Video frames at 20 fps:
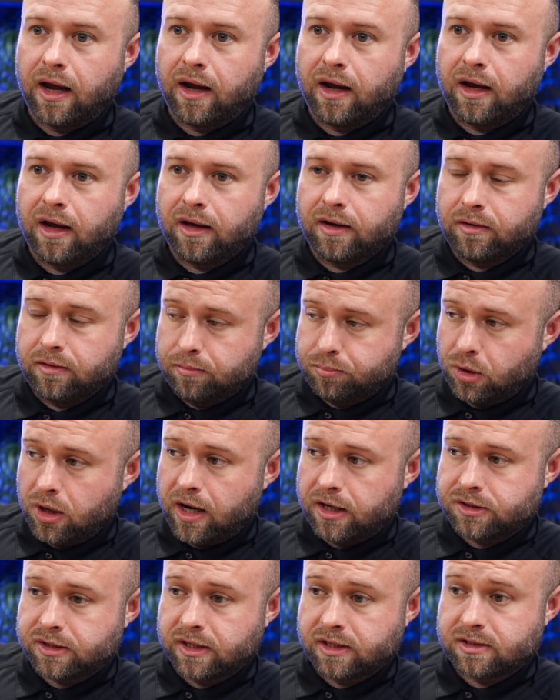and
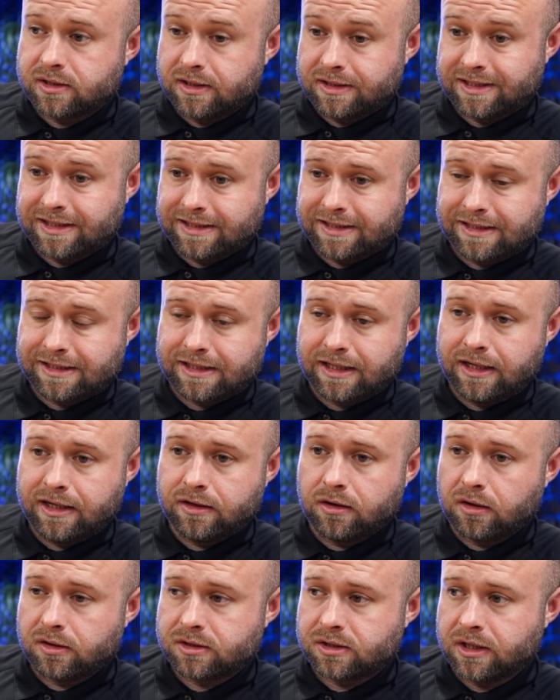projects that
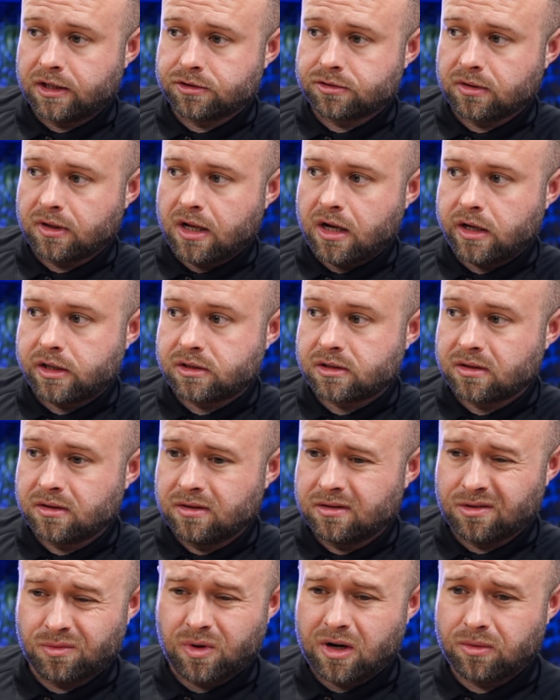succeed are centralized,
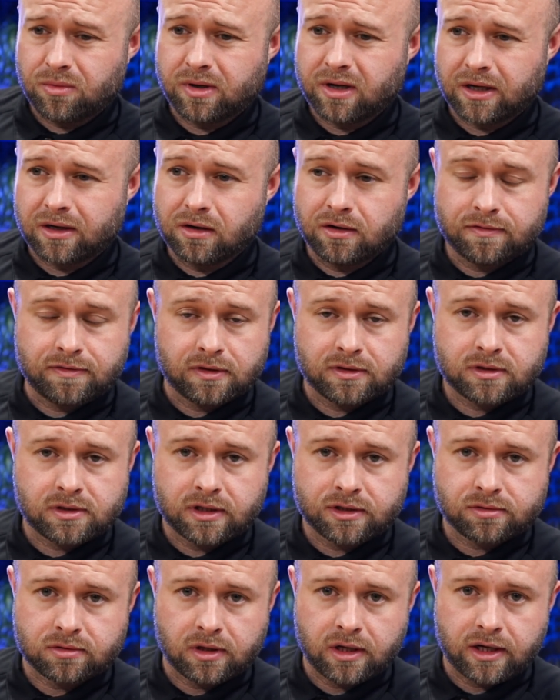then why wouldn't I go for a
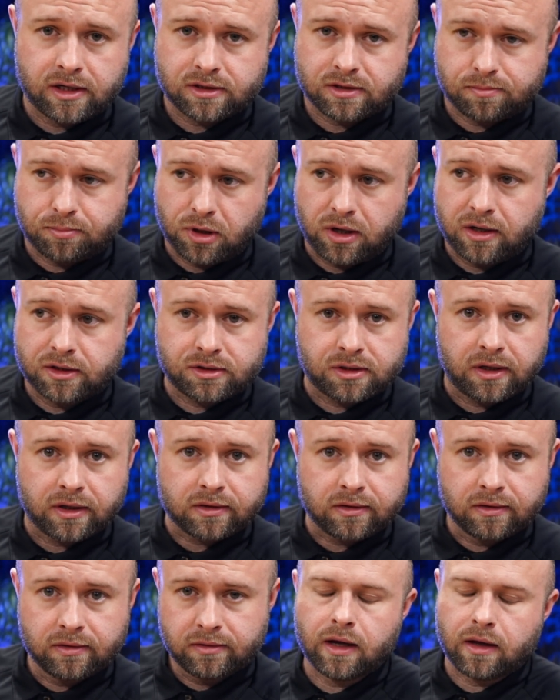centralized
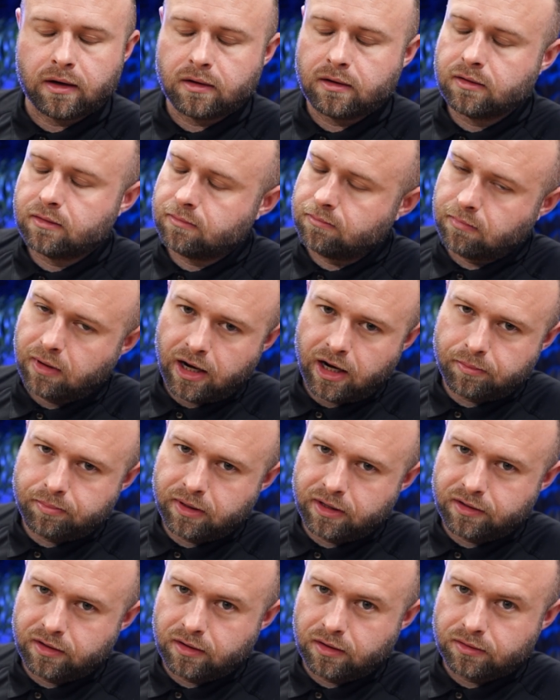project? Again, my
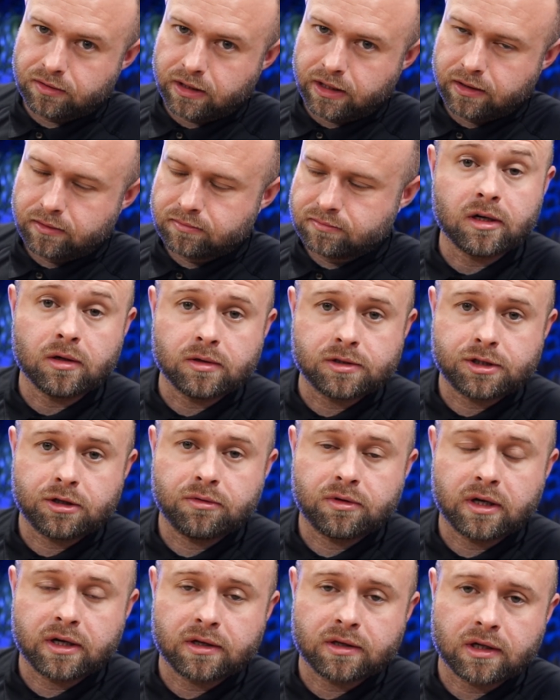opinion only. Let me know what
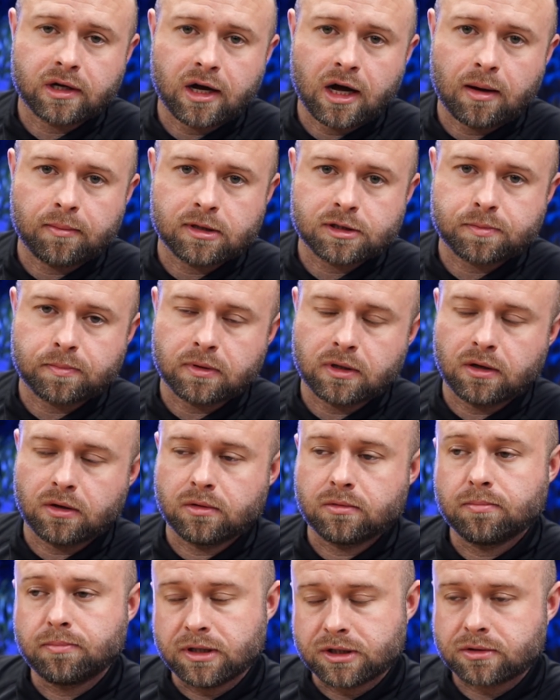you think in the comments
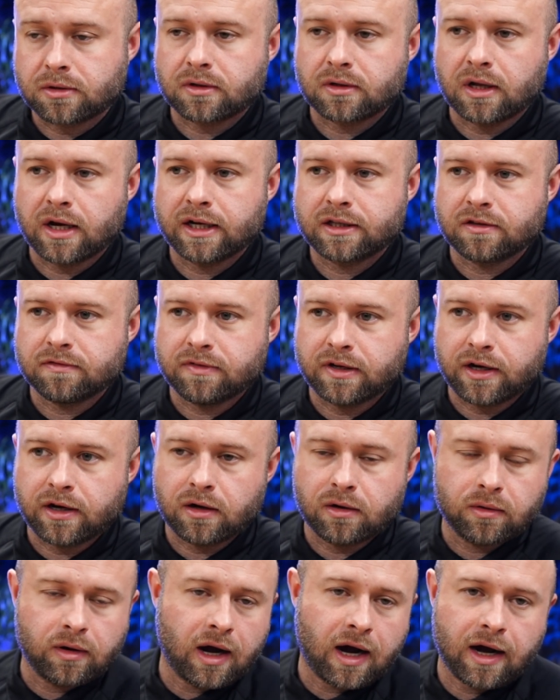below. Be sure to like the
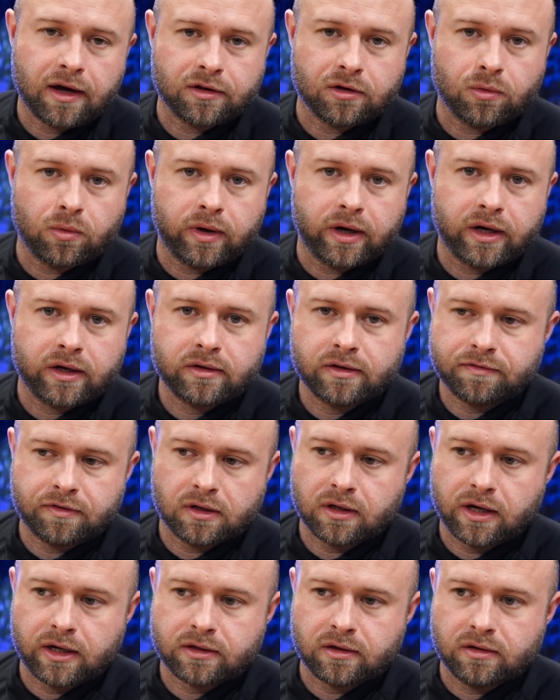video either way. If
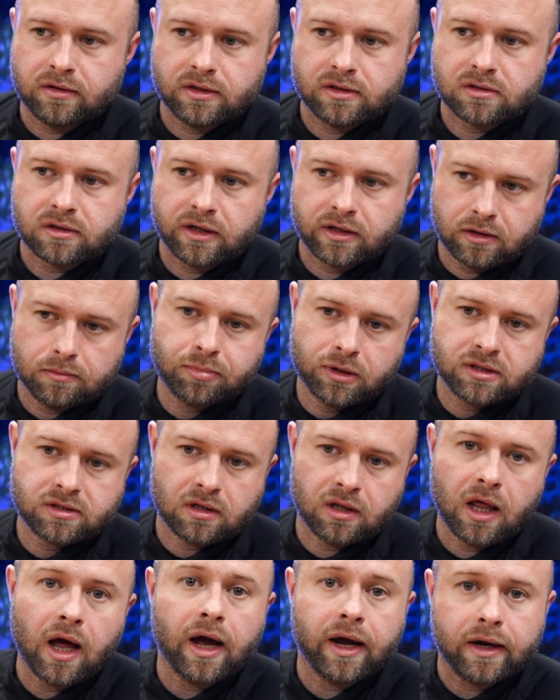you liked it or disliked it, press
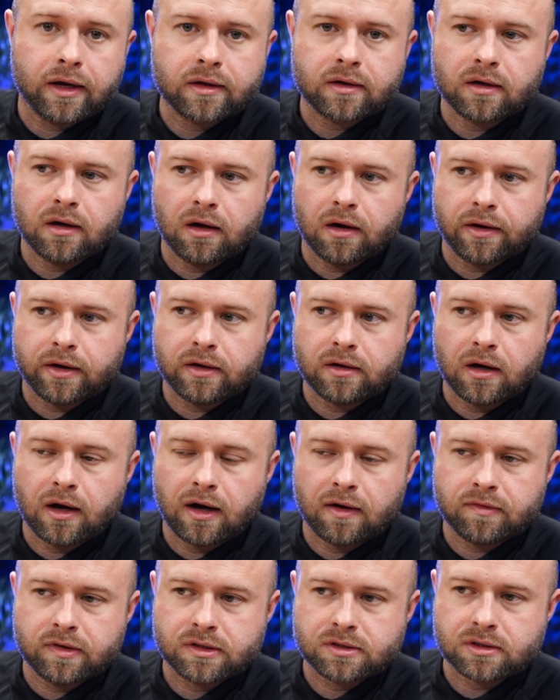like on it,
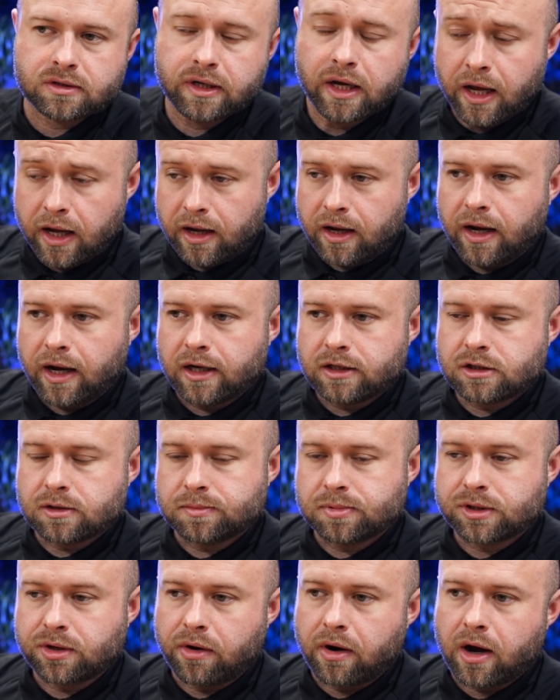obviously, and
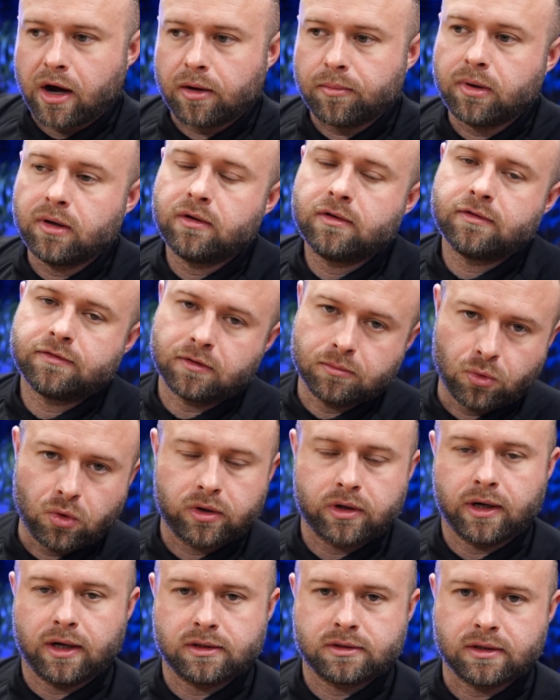subscribe for
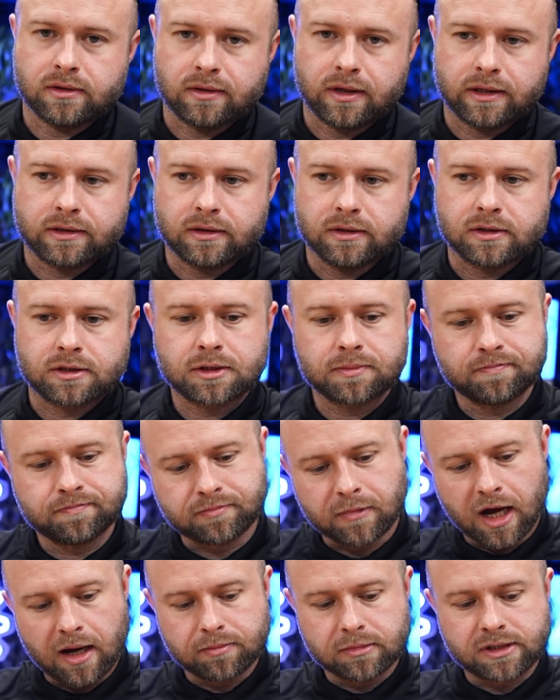more content like this.
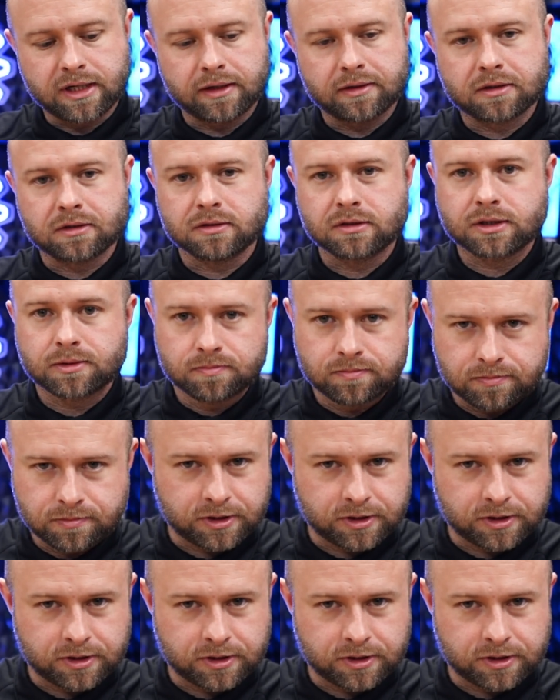I'm TheTechnicals.